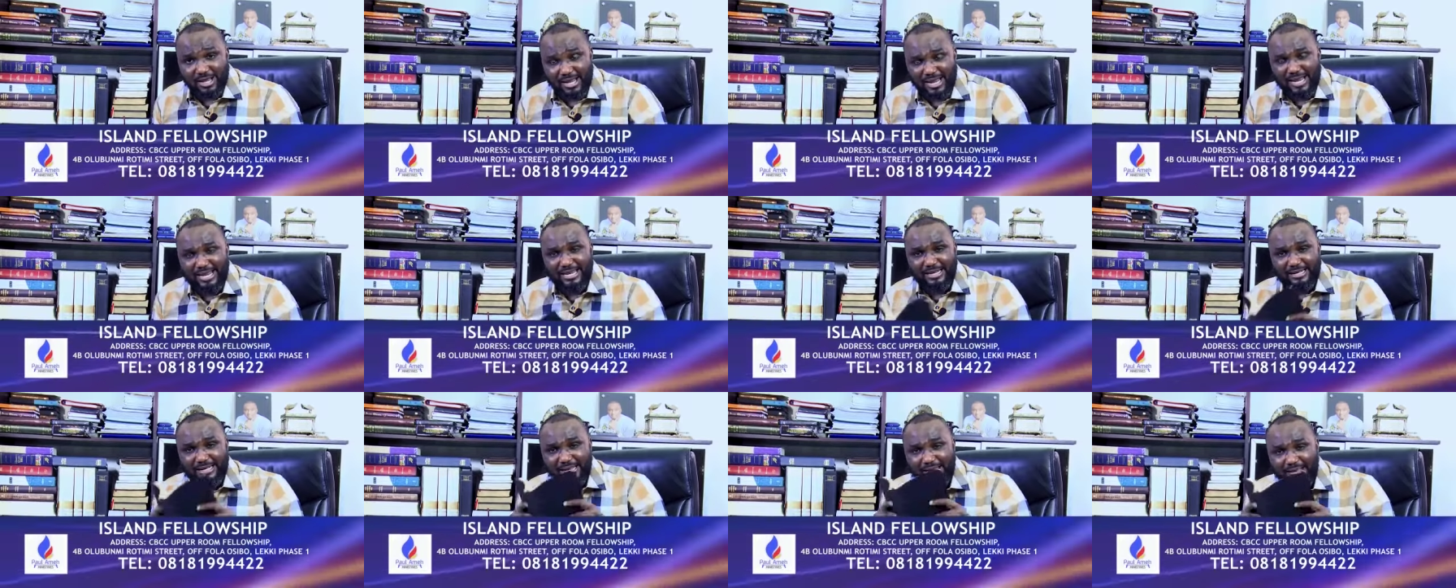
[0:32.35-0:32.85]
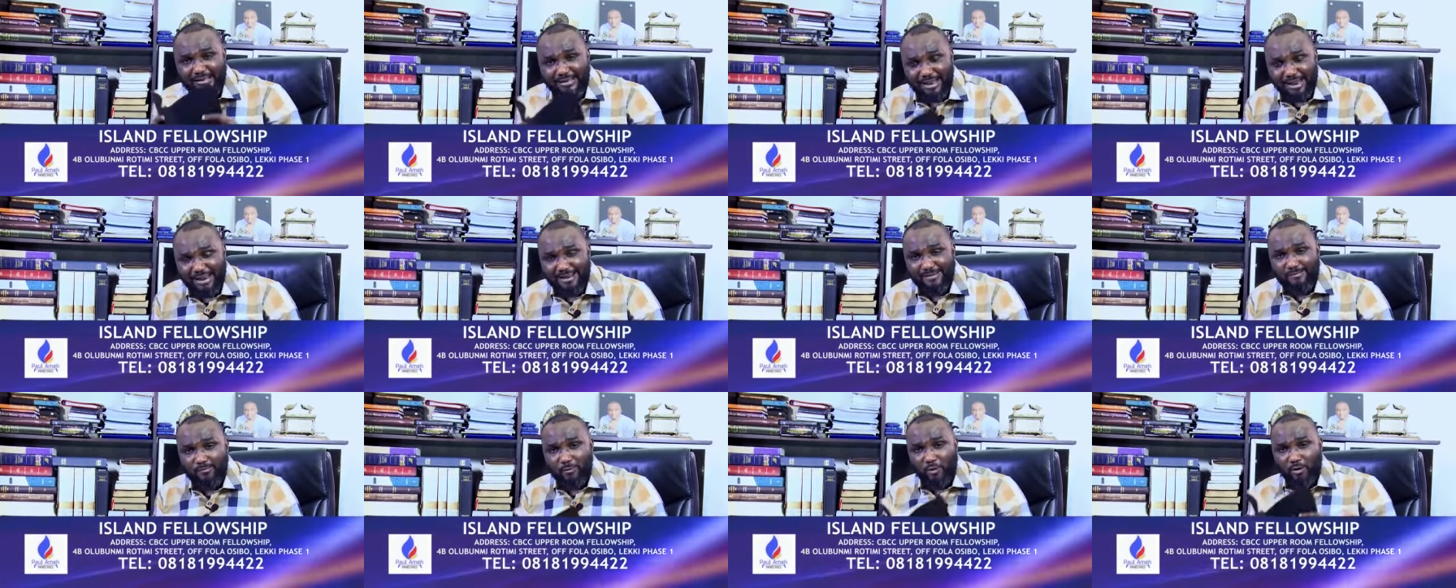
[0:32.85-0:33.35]
In the
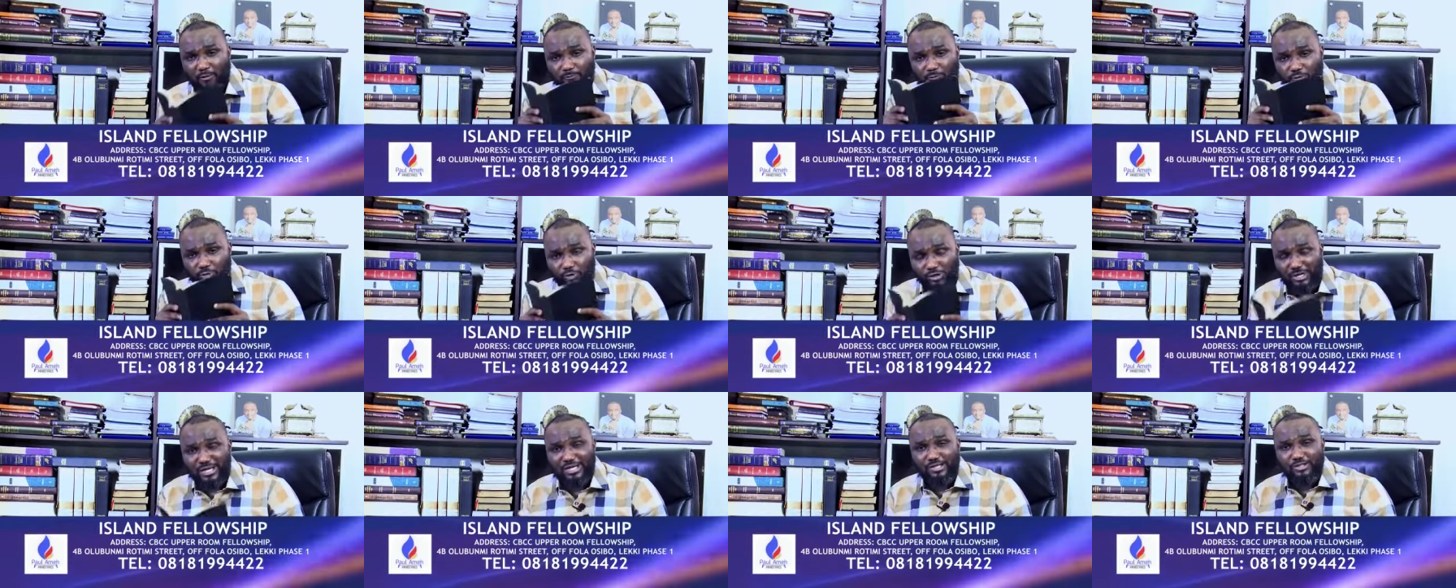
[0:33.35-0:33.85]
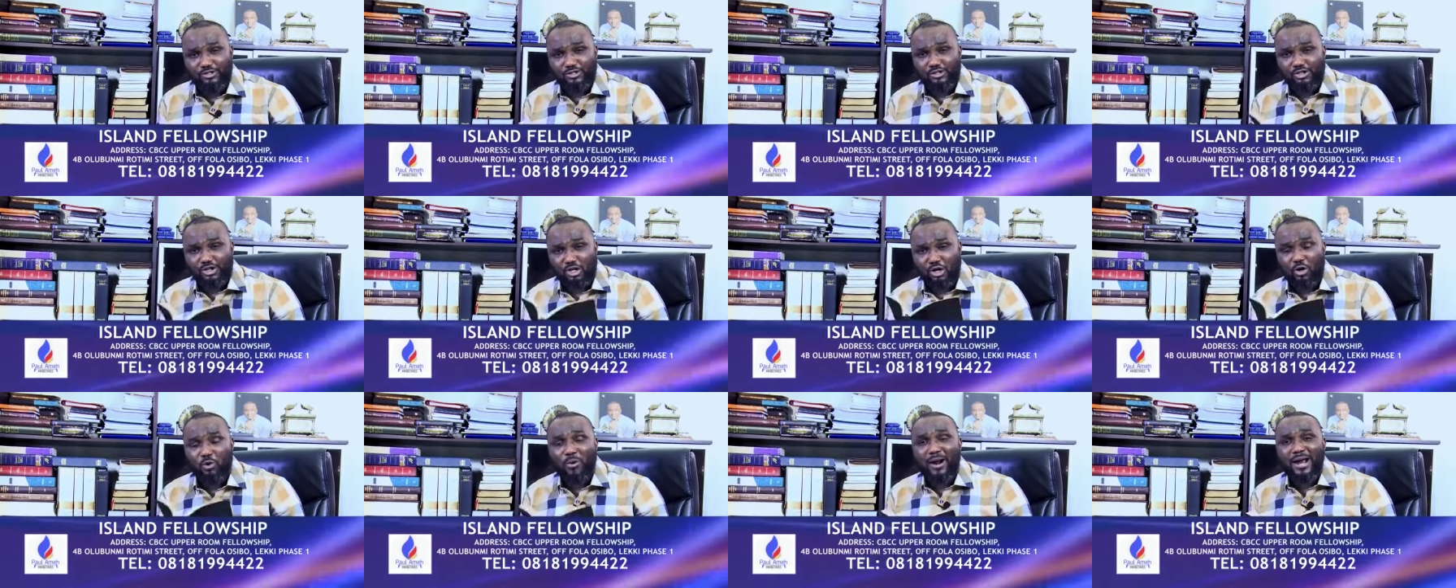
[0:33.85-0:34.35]
name of Jesus
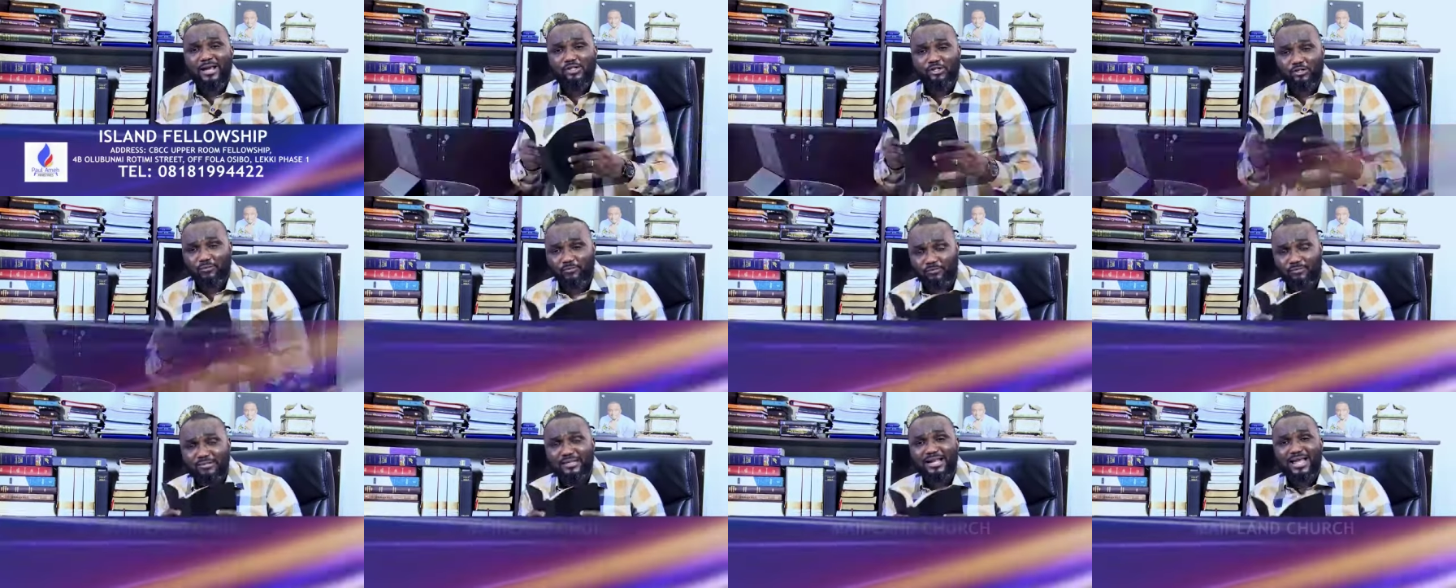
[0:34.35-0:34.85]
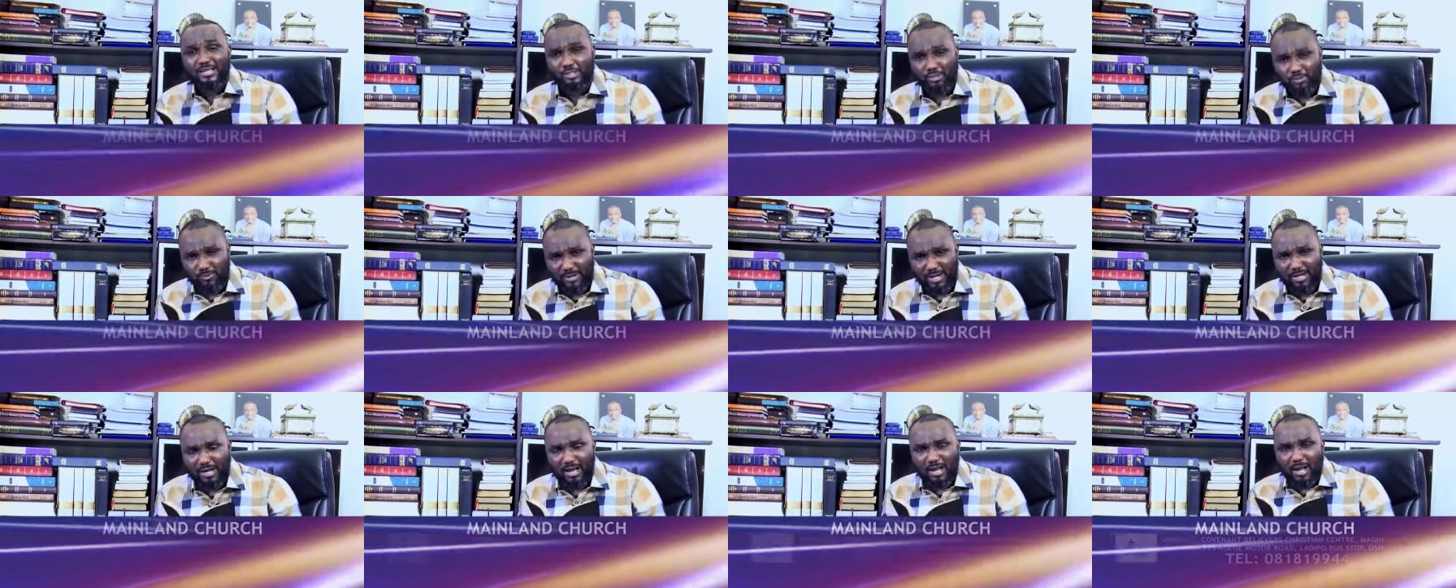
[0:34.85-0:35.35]
Christ of
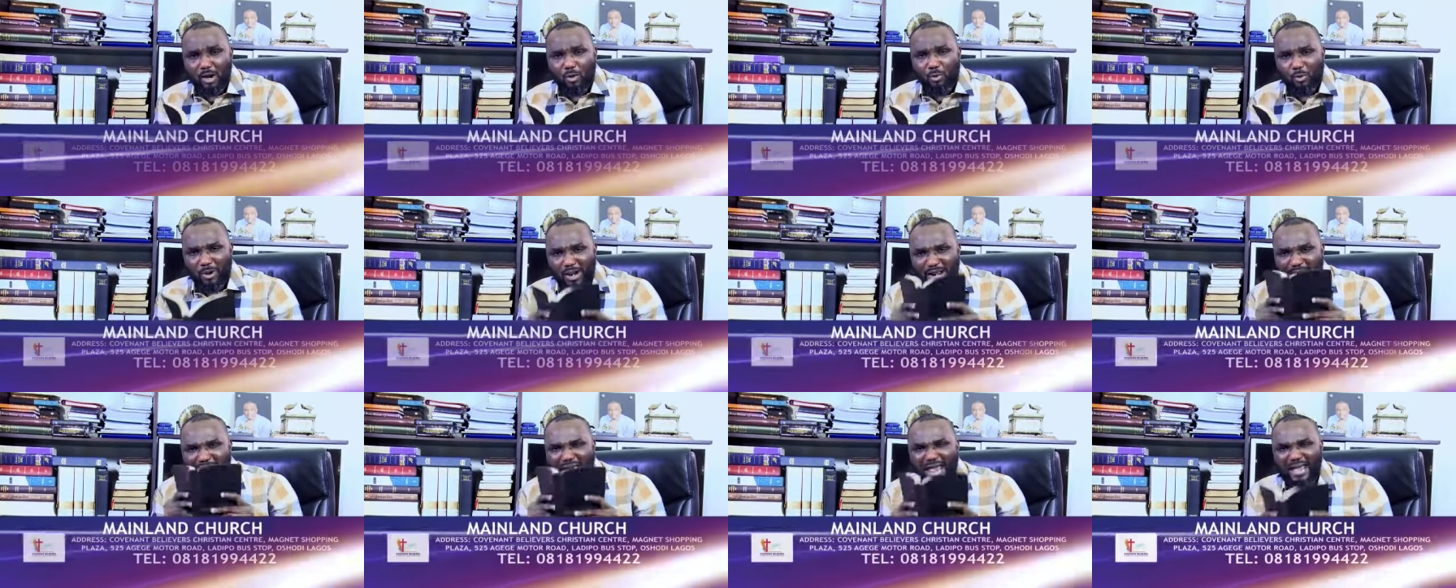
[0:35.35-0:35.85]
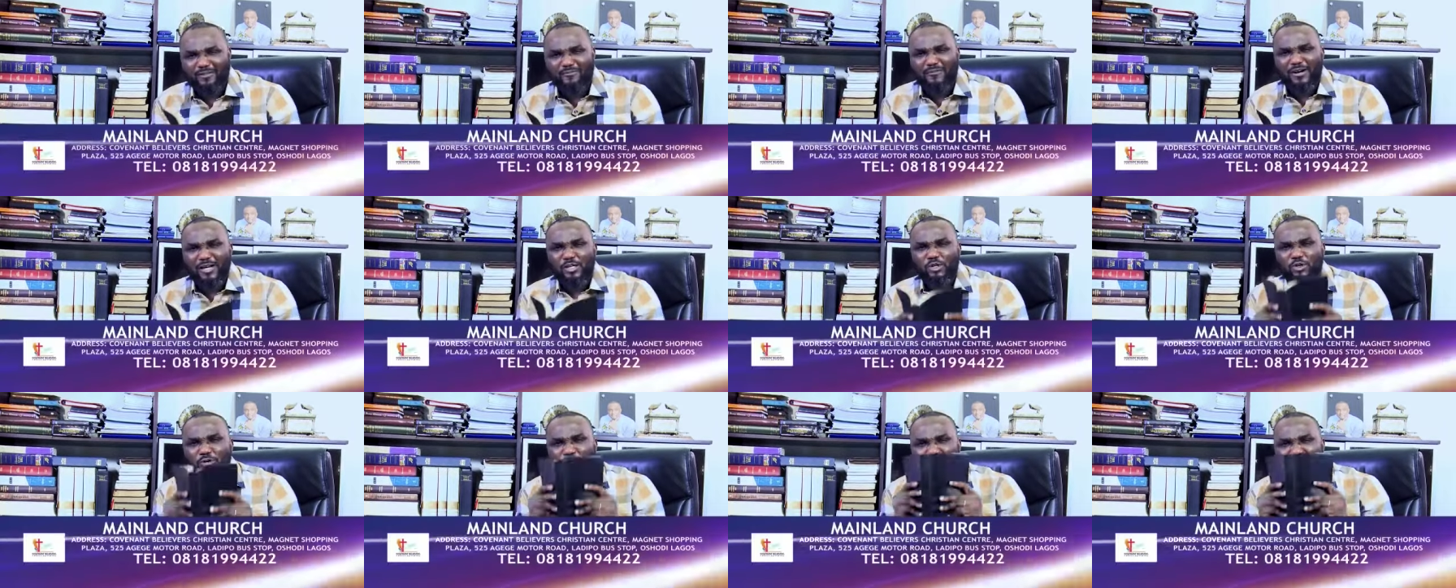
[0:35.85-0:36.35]
Nazareth, whatever
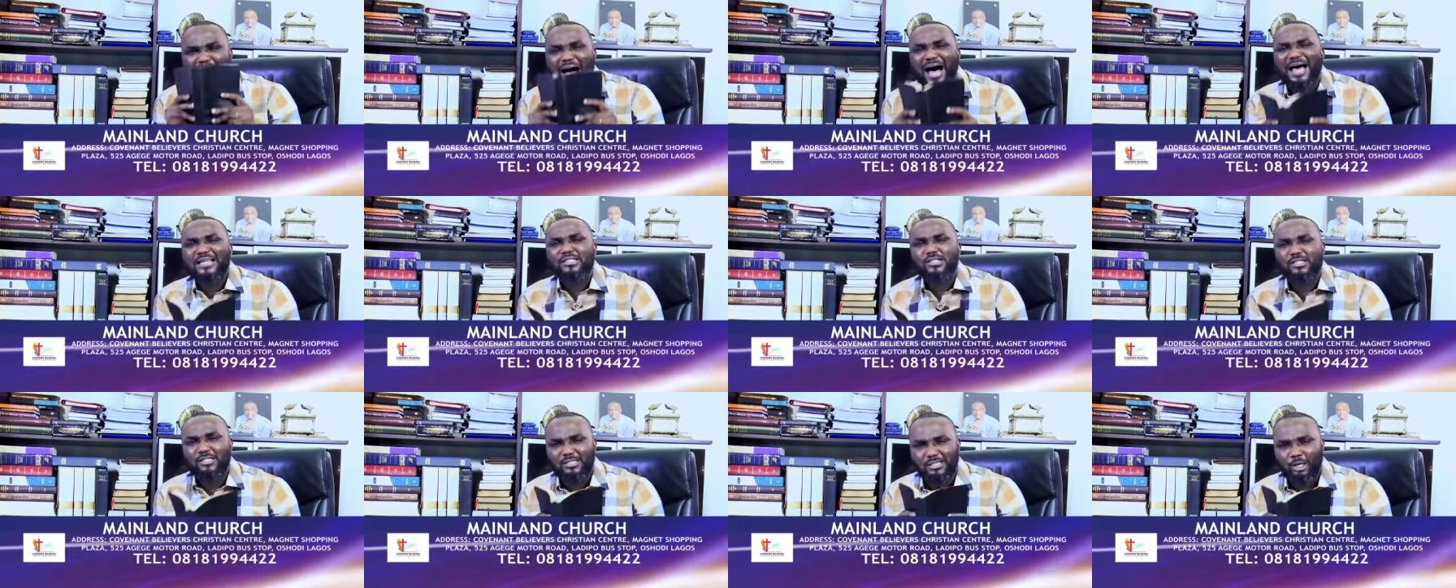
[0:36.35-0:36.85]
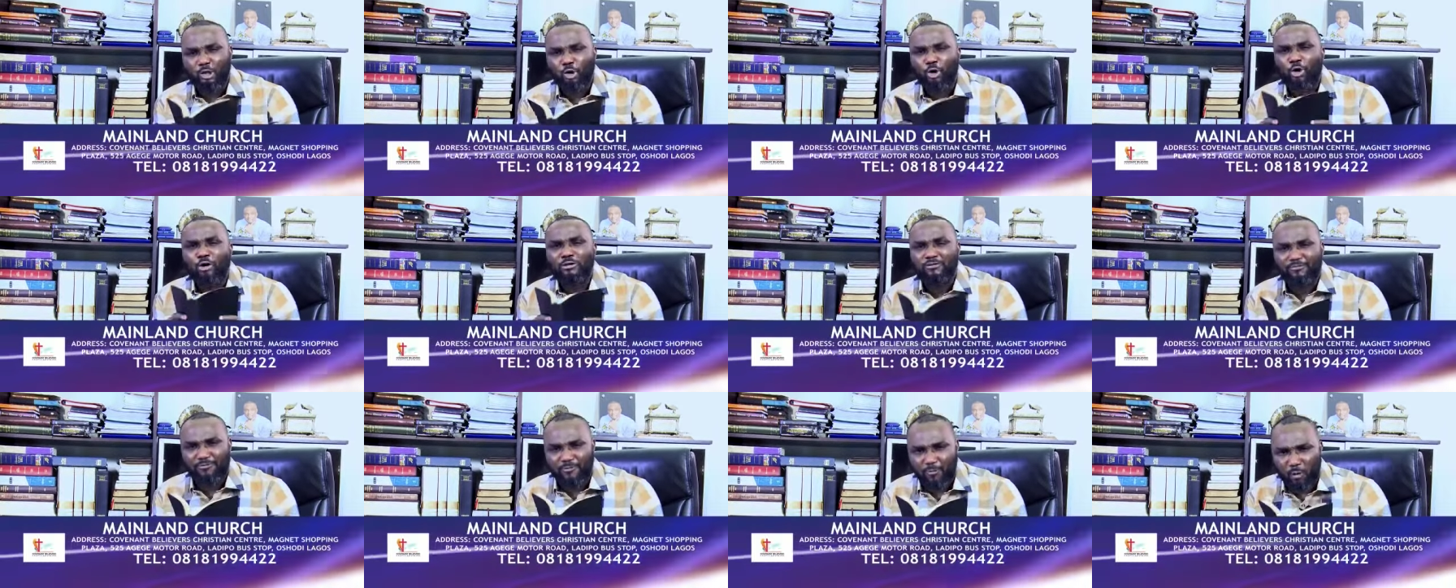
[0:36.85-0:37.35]
whatever you've asked the
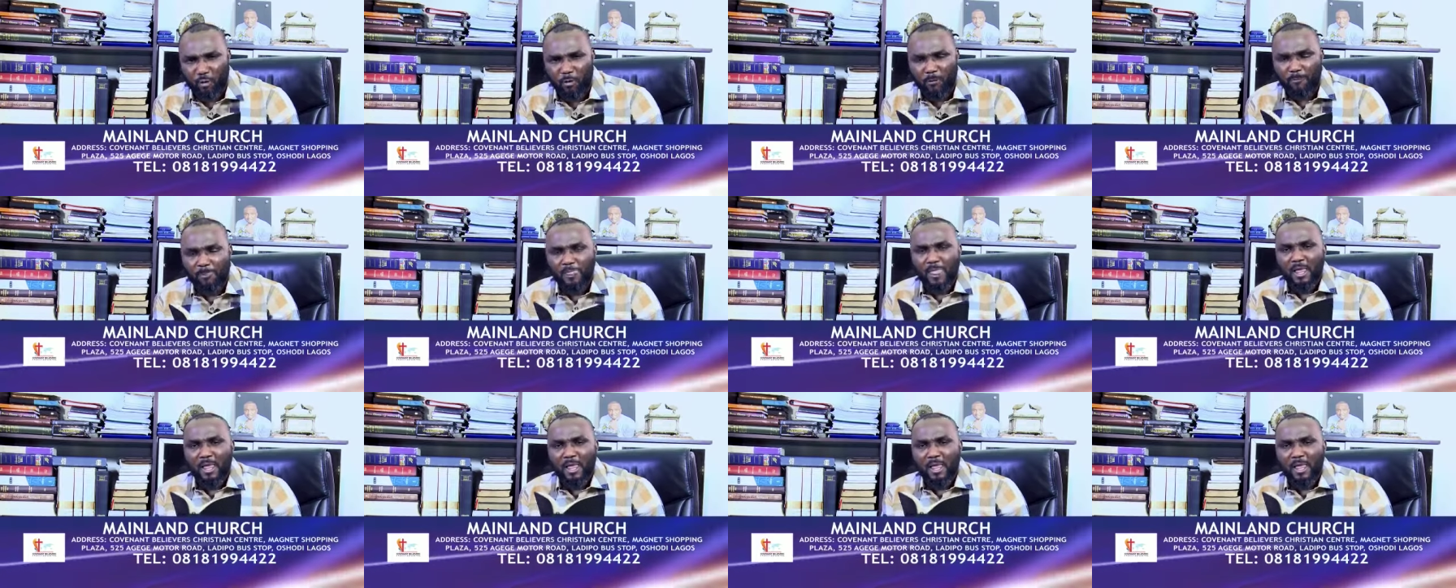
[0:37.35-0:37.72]
Lord for,